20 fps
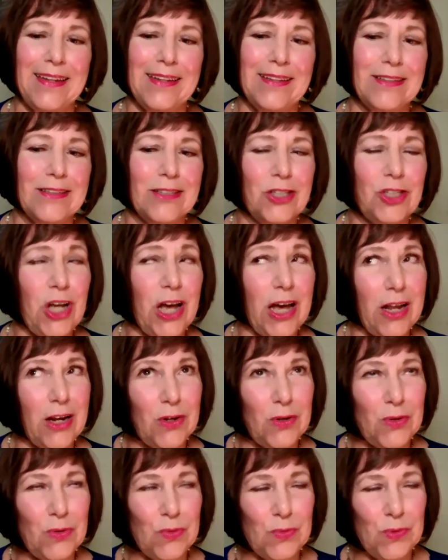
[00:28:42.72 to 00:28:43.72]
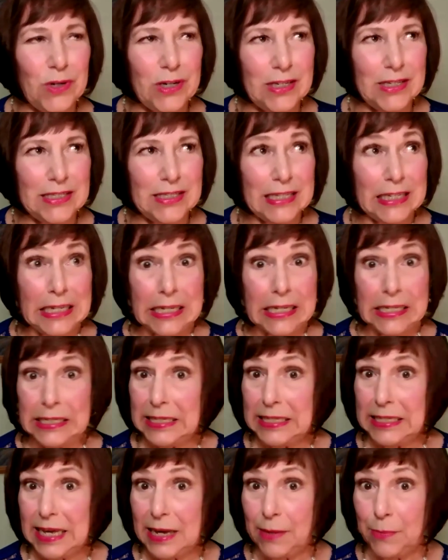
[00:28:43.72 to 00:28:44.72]
And Shadow was a
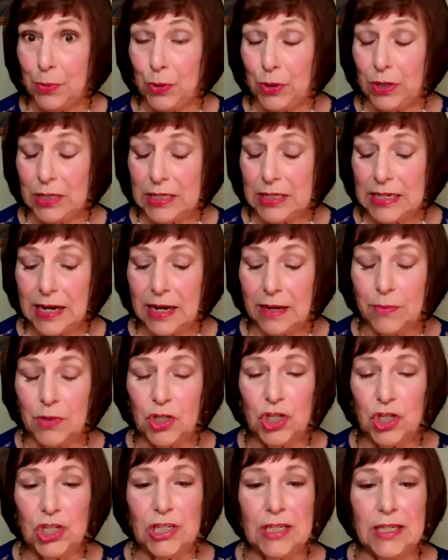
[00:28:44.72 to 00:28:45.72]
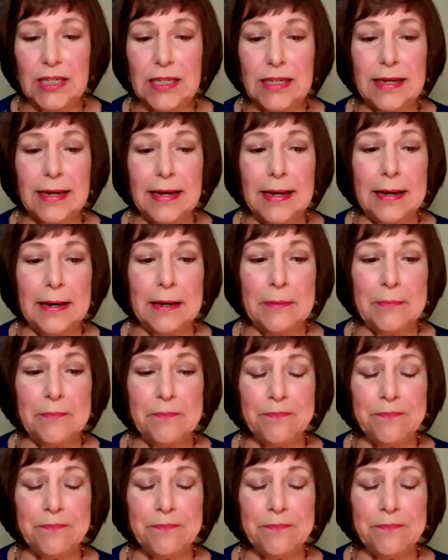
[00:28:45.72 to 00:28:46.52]
kitten at that point in time, and she